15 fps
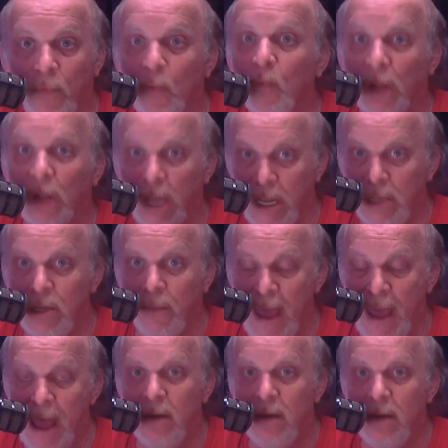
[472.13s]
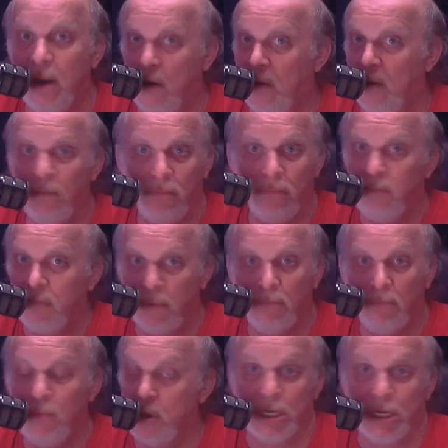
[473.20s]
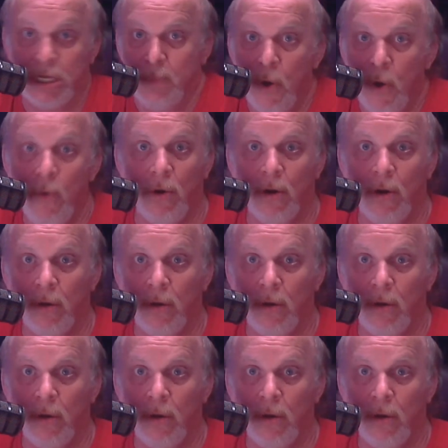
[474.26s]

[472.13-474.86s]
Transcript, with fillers: really depend, you know, music is mood.